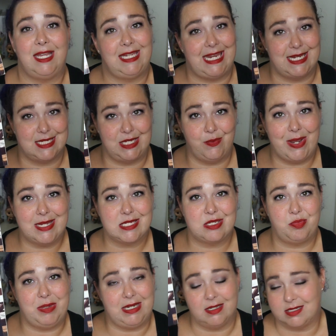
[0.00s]
Kasie
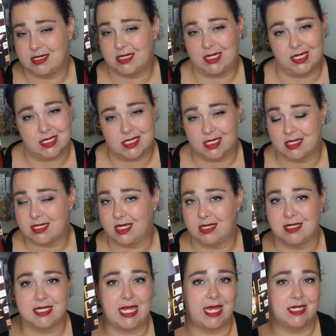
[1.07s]
West because it's a
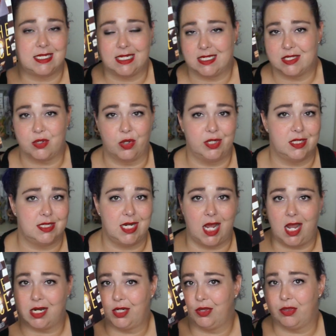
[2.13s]
sunset, it's on a
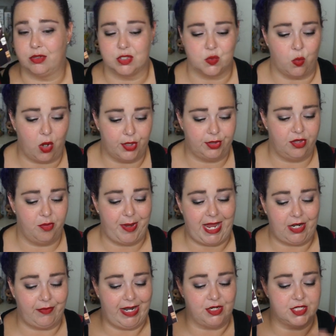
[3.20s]
dock, there's water in the
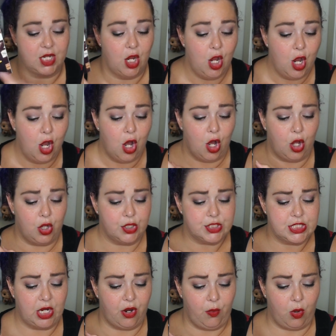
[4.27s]
background.
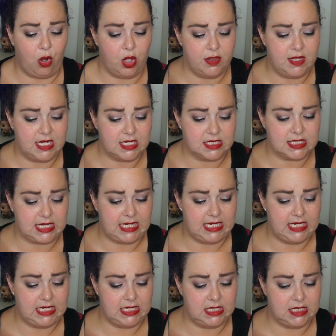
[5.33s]
Also on this
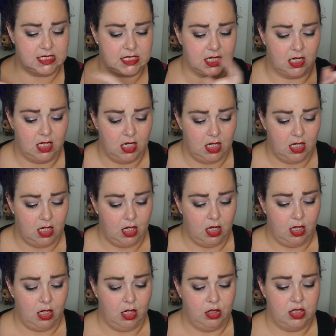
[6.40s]
is
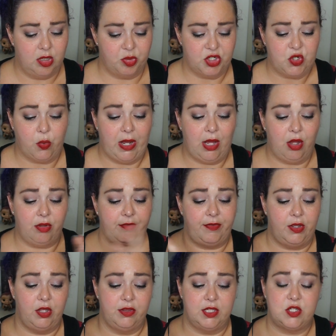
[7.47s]
number 12.
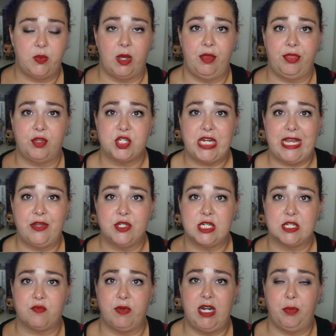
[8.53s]
The 12th challenge
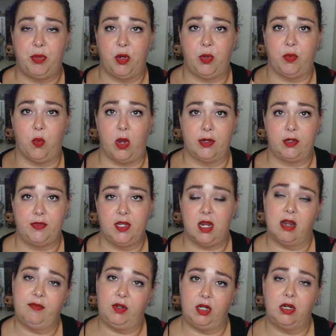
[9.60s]
is read a book with water on the
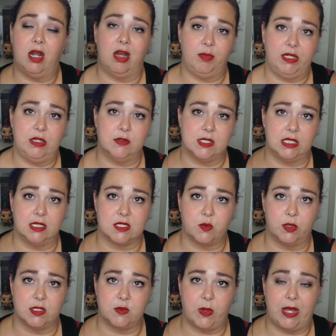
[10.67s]
cover. I'll be using this
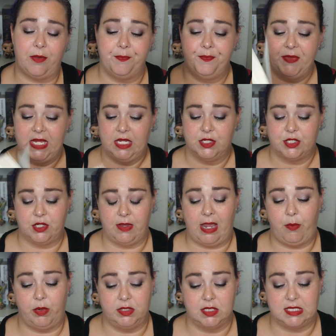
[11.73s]
one as well. So
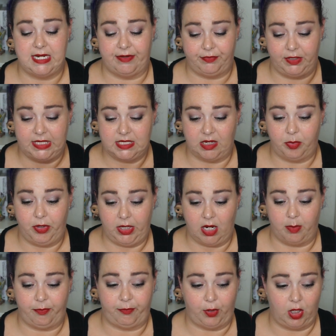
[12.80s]
that one's definitely doubling
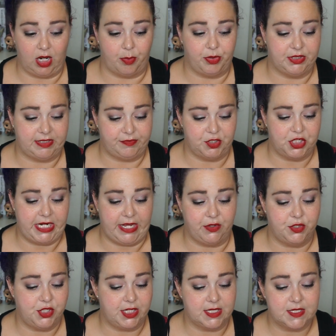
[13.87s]
up for a couple different
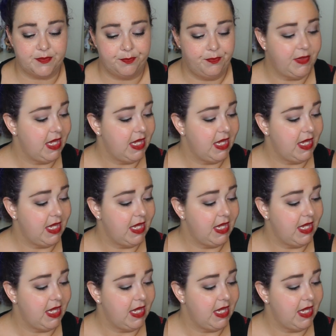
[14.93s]
challenges.